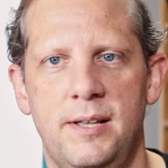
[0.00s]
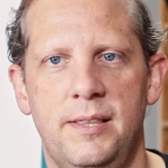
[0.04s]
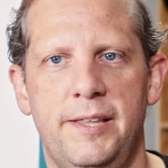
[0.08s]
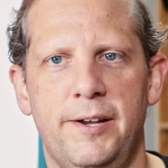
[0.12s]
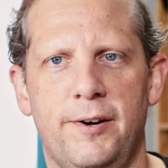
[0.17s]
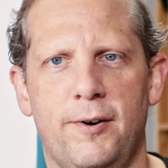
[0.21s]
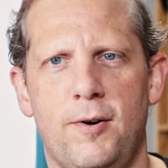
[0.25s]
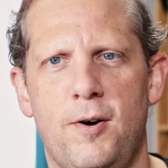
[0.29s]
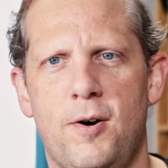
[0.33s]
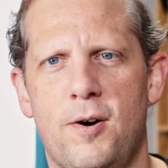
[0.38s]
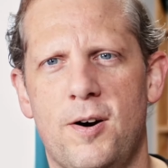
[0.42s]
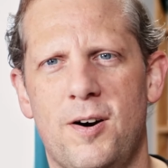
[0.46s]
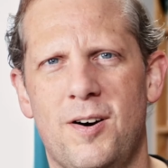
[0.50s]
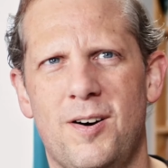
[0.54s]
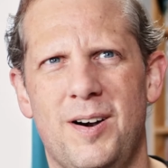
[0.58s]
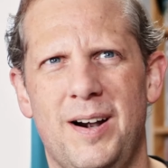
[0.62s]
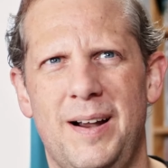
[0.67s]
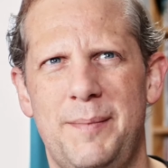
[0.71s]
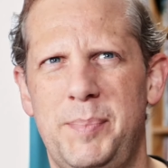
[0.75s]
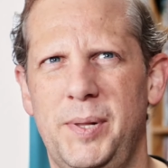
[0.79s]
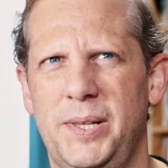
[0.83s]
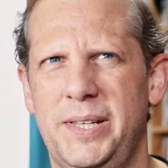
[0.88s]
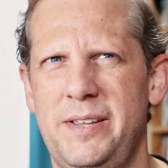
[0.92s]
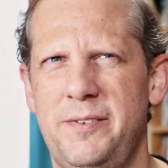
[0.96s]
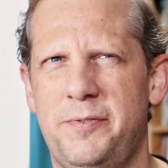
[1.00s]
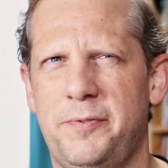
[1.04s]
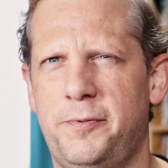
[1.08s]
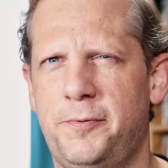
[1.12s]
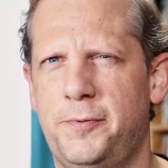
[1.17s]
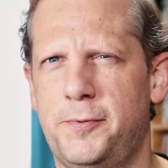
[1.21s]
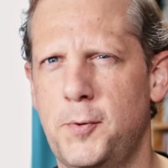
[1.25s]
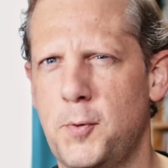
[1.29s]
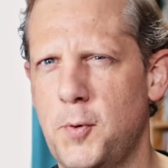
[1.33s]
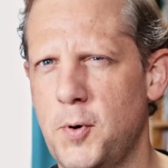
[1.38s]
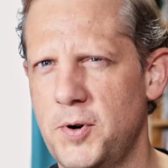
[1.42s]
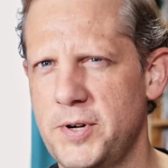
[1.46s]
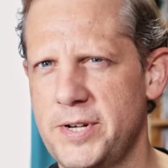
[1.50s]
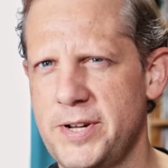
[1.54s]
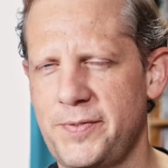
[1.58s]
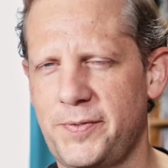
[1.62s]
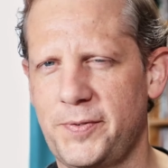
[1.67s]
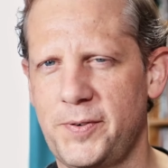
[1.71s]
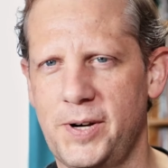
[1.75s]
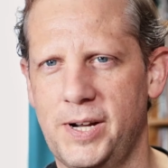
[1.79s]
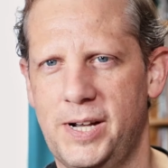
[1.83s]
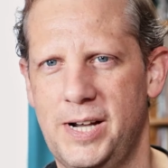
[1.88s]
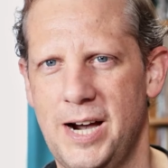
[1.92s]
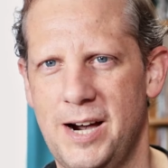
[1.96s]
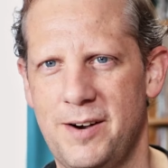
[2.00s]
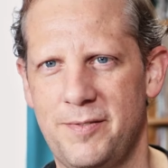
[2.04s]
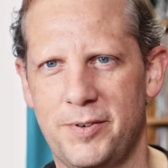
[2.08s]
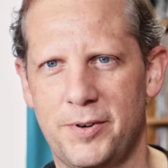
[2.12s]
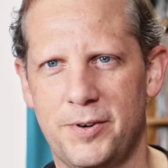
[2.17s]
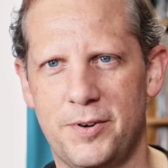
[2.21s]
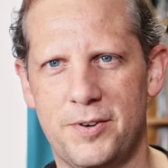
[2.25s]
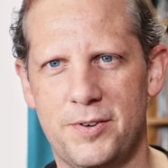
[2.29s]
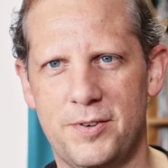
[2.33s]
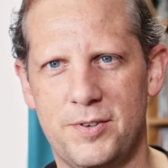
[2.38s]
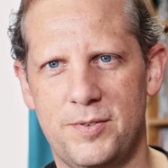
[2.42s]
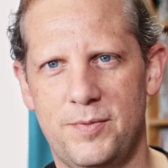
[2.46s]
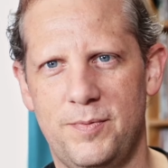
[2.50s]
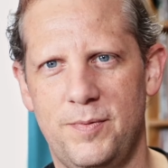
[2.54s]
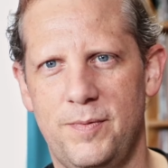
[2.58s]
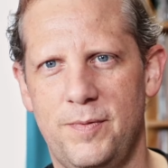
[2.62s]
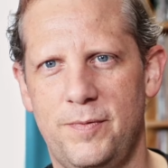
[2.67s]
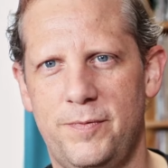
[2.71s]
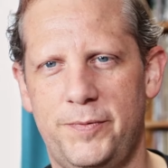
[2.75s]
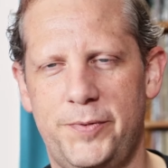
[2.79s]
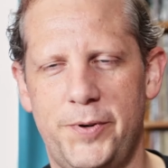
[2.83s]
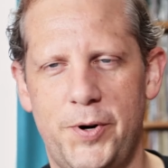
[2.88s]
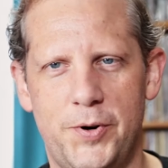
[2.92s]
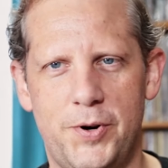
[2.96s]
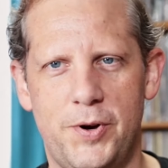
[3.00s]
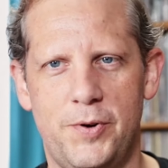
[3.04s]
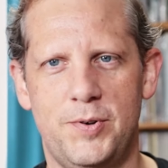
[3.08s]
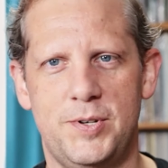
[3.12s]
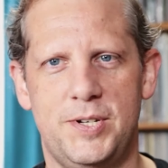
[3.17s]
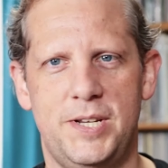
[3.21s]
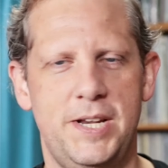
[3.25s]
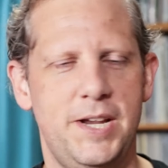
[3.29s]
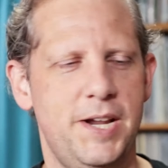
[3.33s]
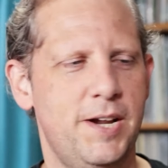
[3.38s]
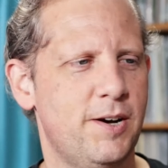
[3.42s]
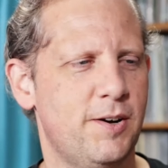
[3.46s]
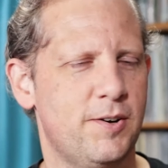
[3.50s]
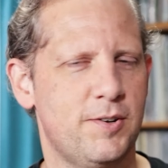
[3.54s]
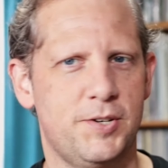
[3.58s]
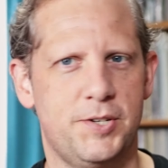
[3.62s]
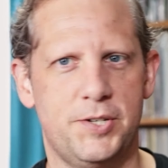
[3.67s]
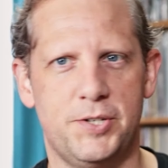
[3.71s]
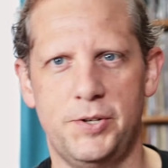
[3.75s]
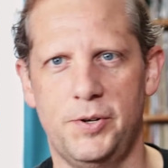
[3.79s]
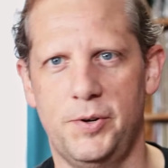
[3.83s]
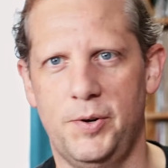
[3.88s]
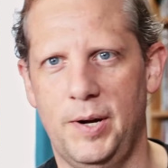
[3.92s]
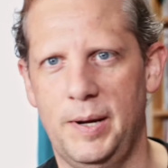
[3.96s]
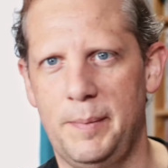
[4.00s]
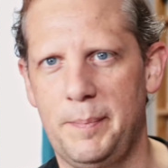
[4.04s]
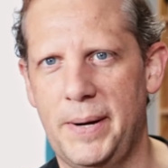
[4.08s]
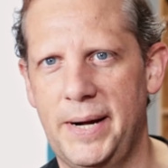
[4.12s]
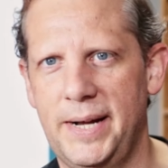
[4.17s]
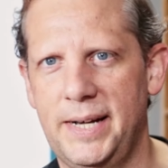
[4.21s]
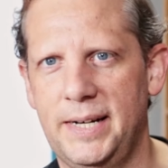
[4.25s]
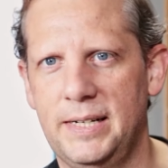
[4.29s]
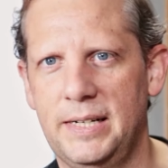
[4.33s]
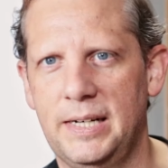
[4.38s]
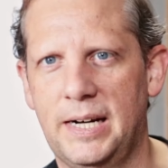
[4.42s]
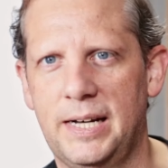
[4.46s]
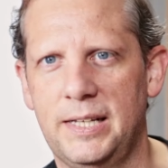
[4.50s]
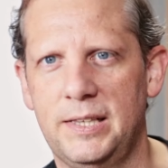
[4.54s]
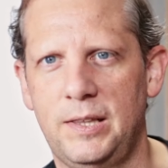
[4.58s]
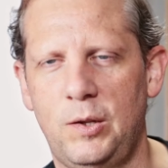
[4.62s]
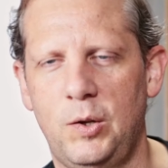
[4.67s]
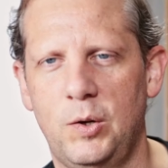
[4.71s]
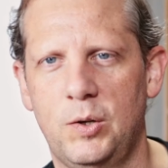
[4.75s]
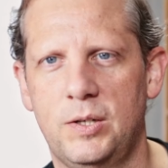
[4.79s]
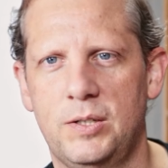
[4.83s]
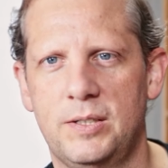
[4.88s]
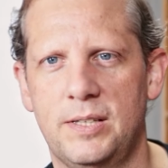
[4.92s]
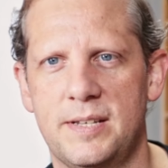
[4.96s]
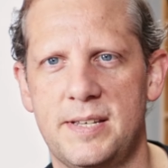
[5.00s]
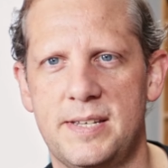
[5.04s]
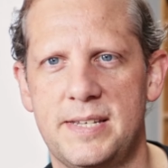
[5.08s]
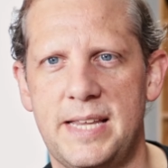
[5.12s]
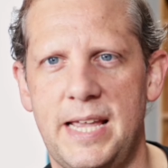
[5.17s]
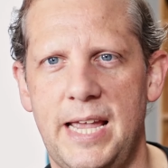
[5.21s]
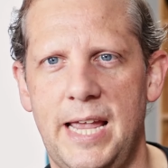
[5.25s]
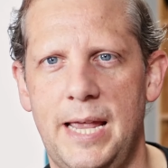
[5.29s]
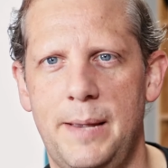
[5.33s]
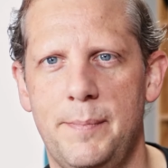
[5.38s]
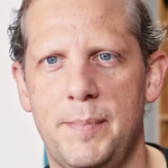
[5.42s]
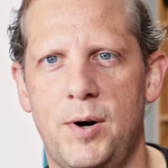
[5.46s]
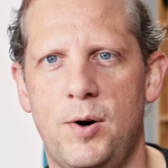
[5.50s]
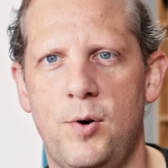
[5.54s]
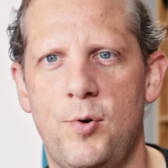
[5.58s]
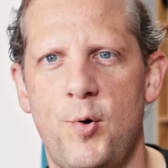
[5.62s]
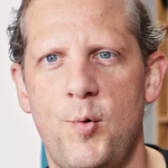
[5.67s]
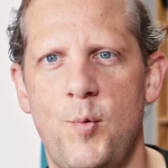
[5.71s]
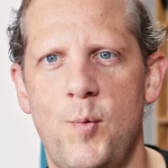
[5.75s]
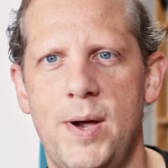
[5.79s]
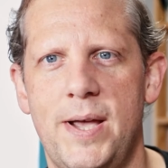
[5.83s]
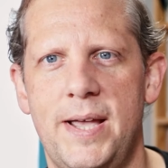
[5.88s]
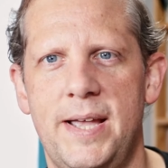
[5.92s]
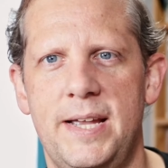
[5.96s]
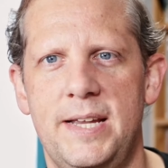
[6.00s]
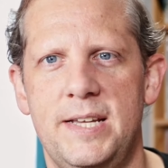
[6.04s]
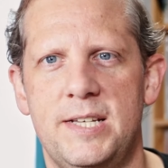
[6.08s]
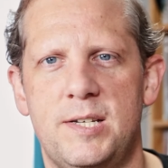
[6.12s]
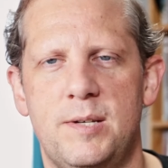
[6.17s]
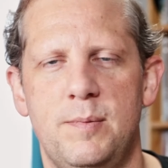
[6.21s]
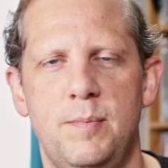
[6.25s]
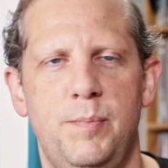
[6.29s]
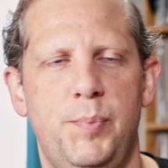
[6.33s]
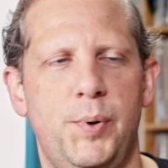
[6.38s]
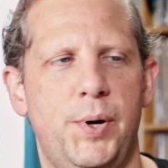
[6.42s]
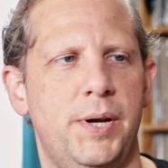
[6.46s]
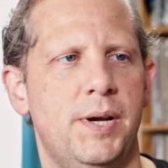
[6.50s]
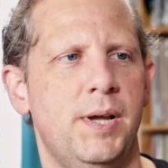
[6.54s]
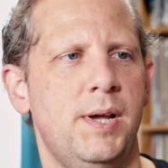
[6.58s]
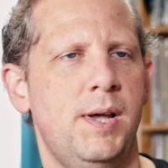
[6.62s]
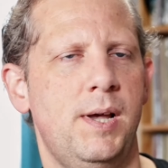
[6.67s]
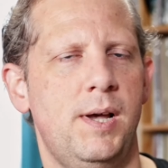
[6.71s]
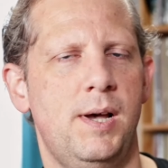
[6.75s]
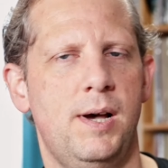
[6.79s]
There are, I believe, 4 different cover photos here, so it might not look the same always, but